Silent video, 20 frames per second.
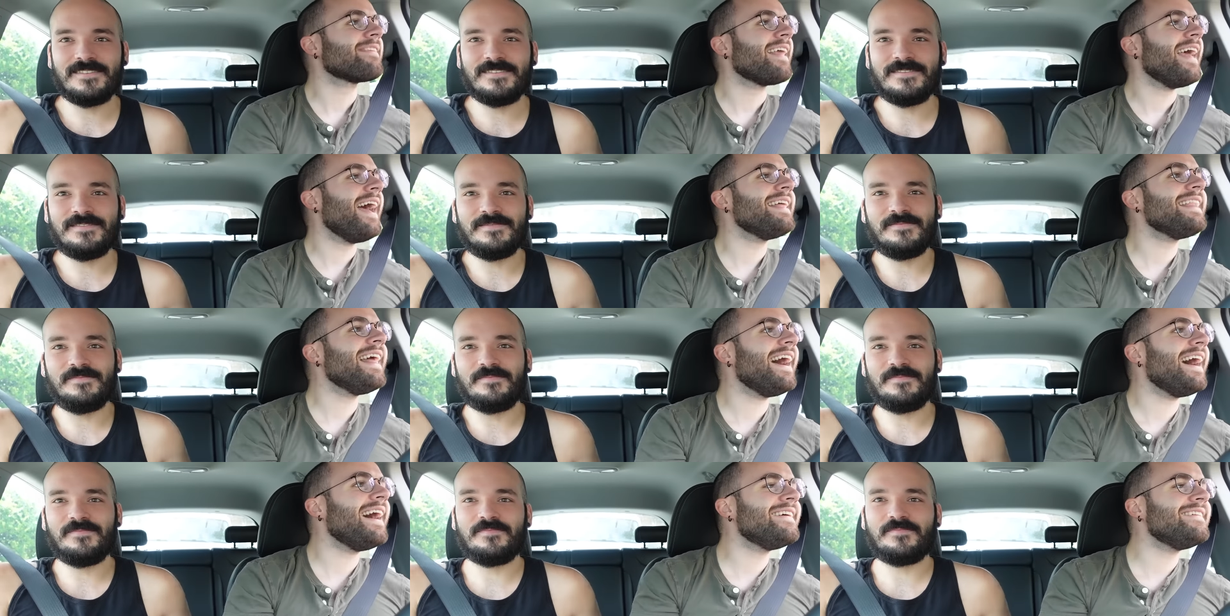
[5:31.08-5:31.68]

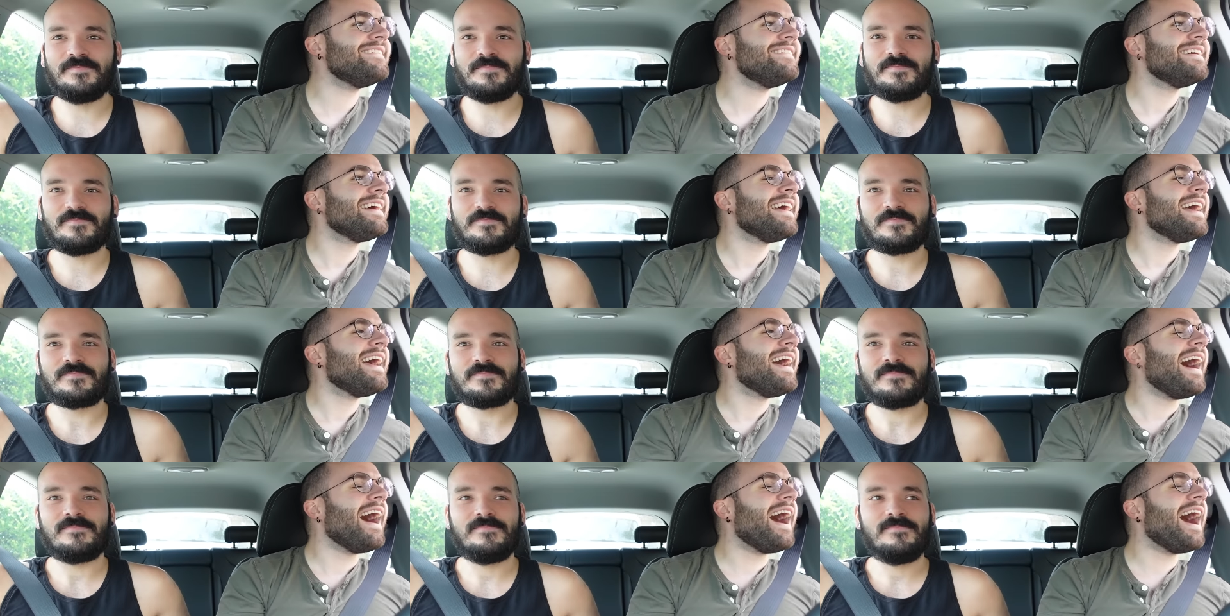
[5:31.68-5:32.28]
Speaker 1: Hello.
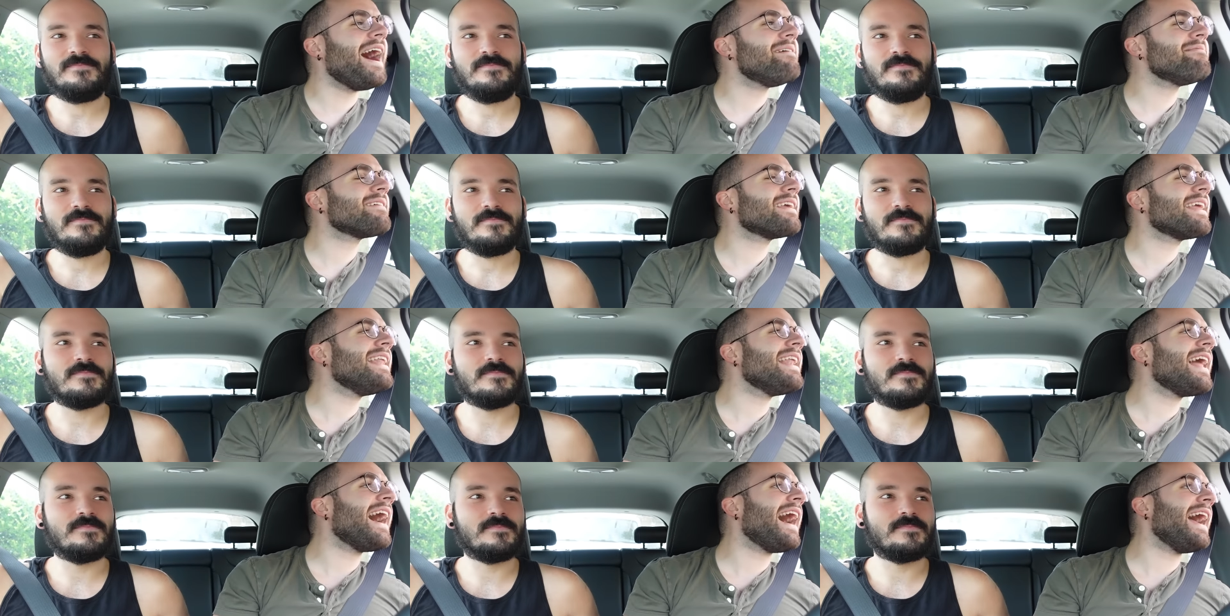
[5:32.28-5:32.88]
Um,
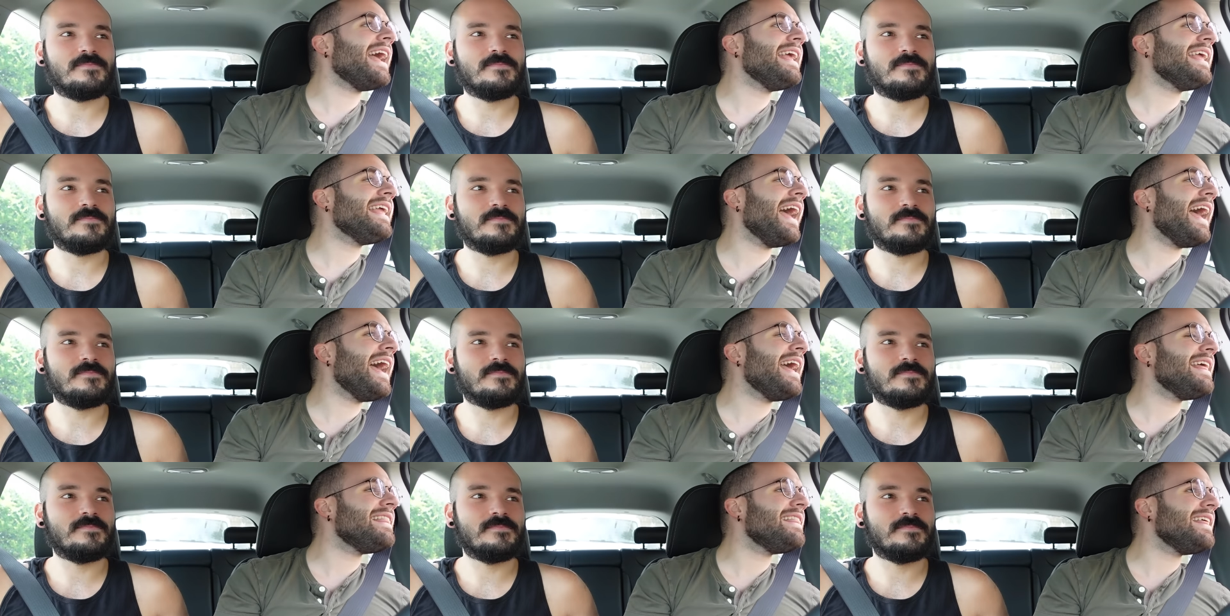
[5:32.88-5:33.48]
can I
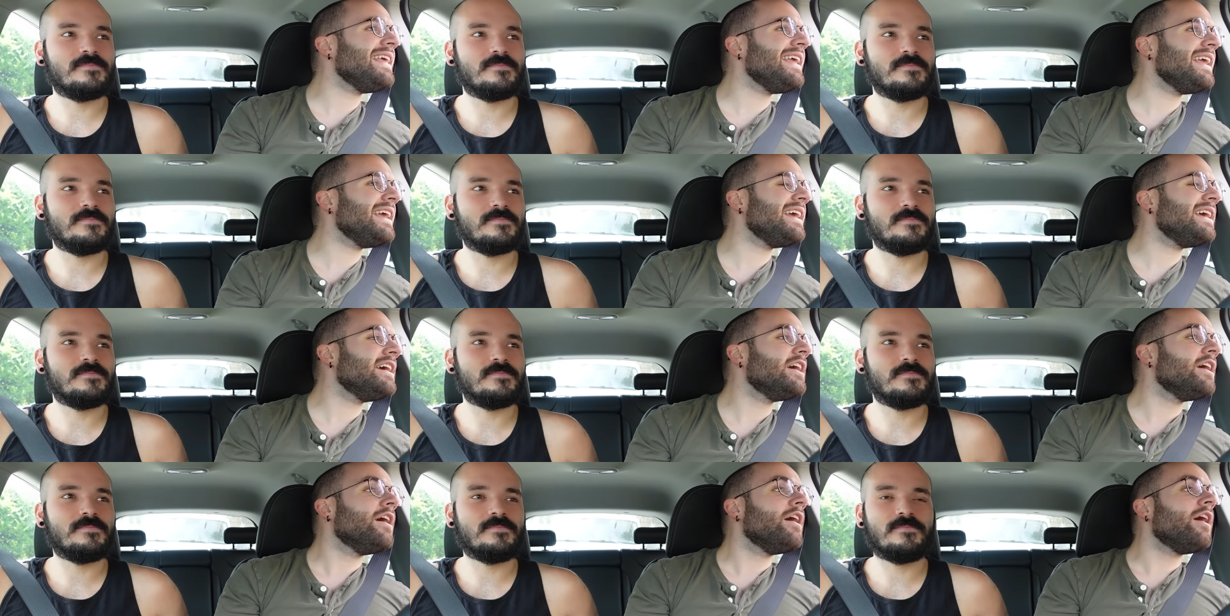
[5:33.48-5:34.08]
get the
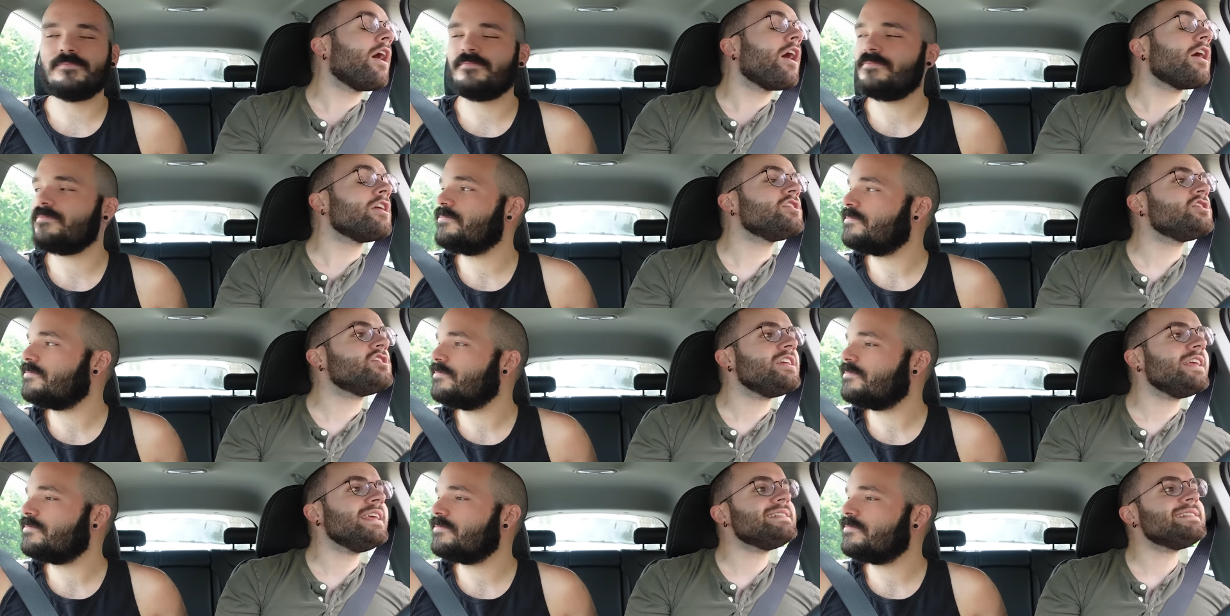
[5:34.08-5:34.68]

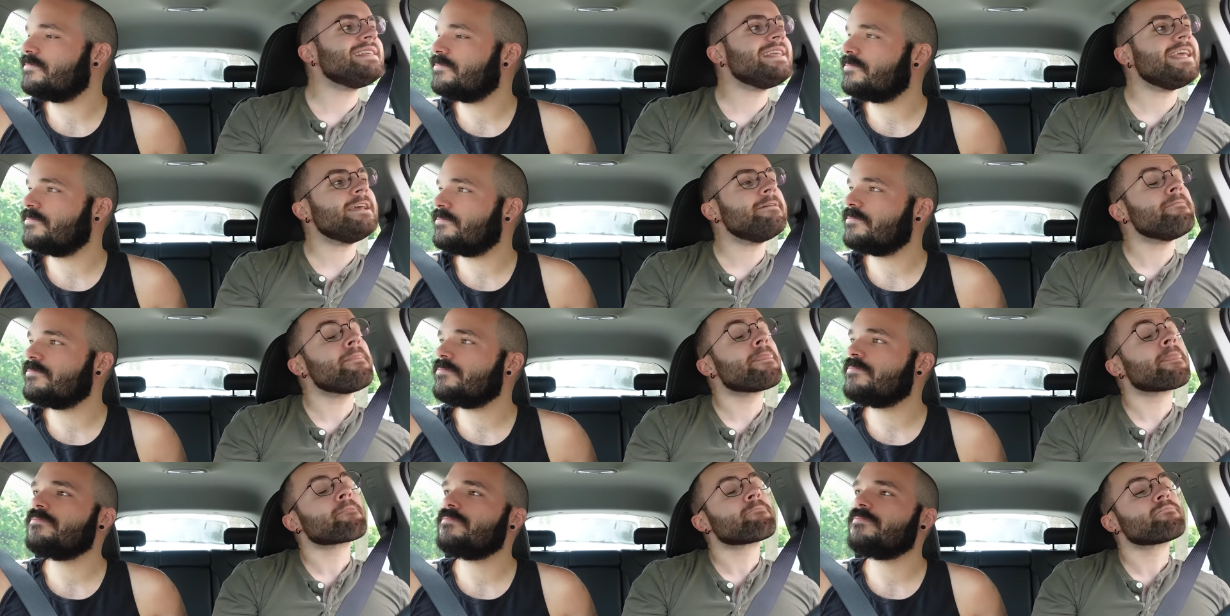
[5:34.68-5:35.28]
cheesy
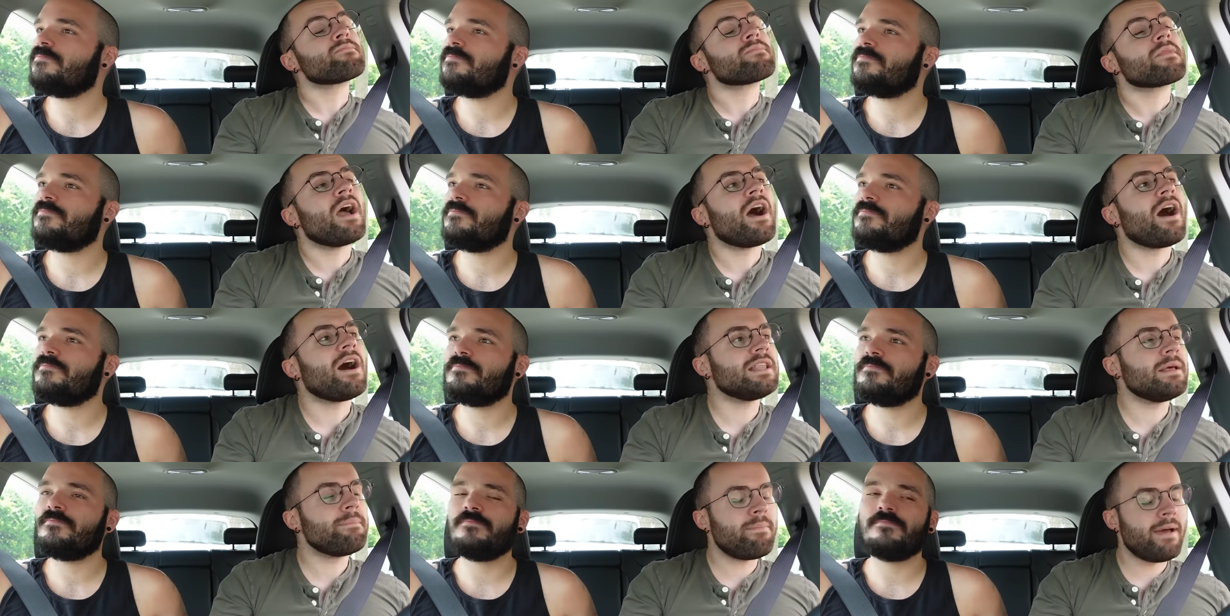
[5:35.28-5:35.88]

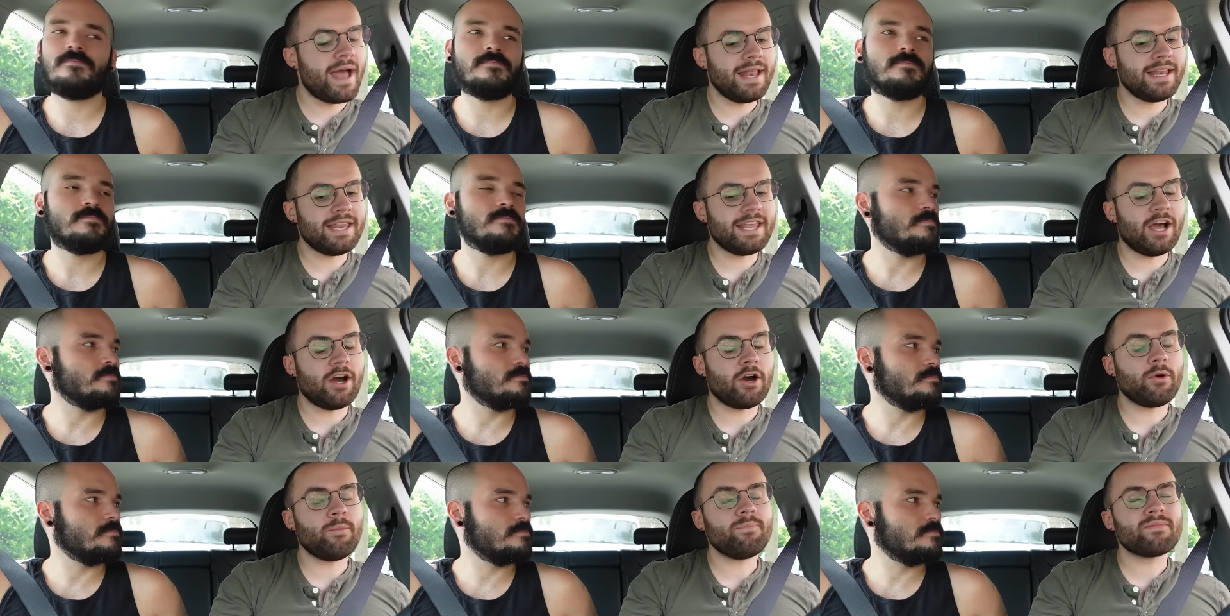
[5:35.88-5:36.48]

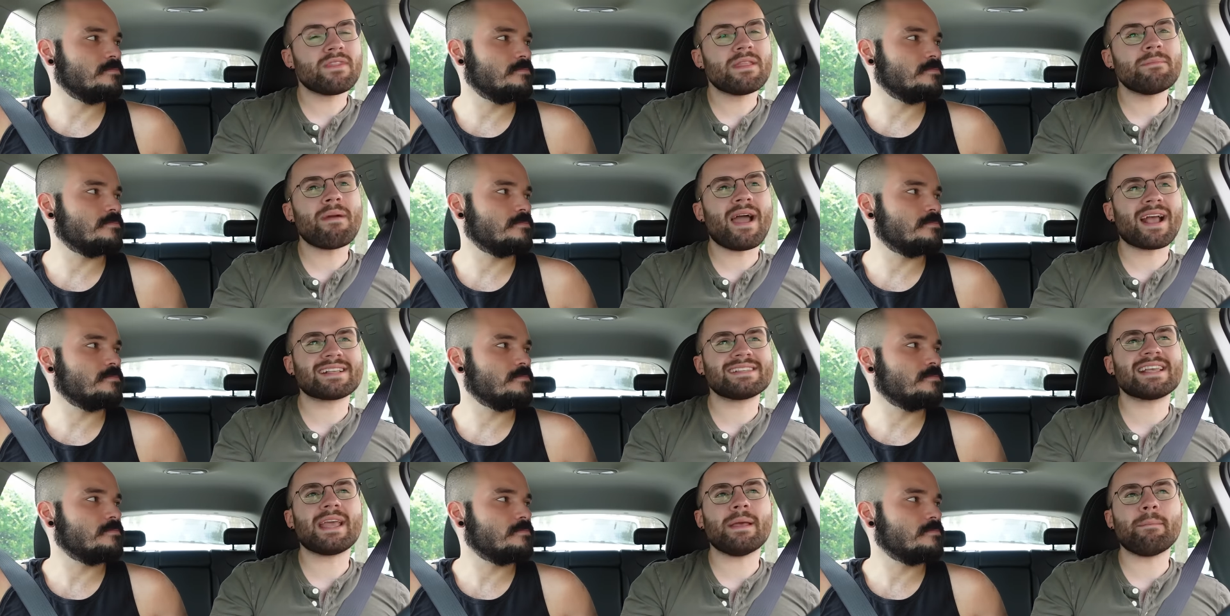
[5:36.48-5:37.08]
jalapeño
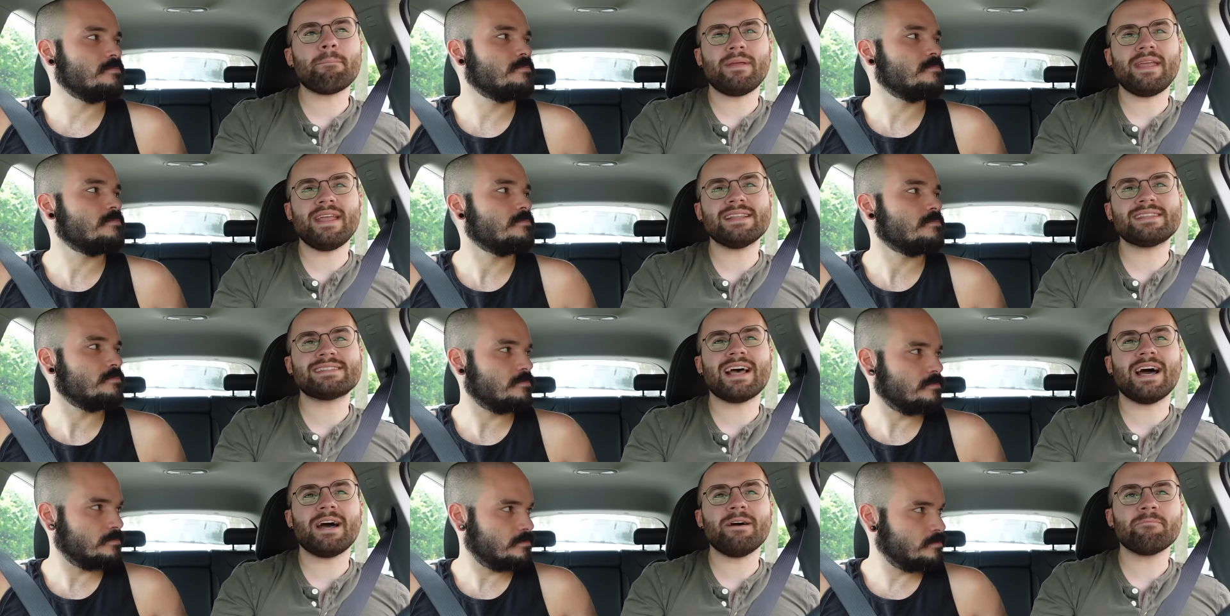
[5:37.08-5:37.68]
Mexican
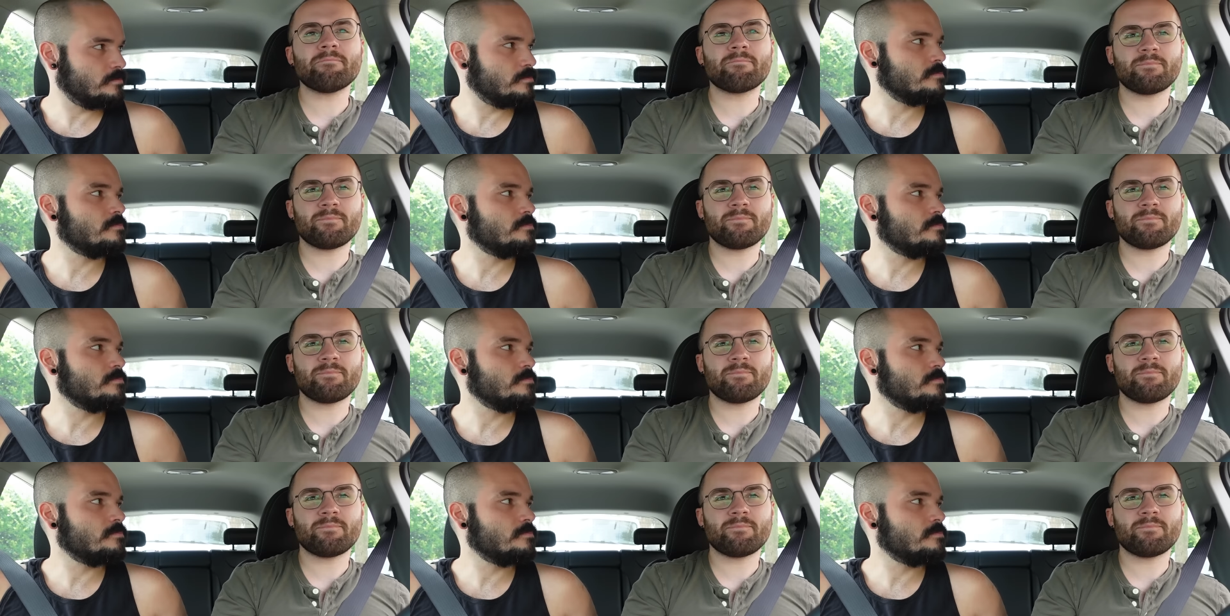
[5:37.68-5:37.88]
pizza?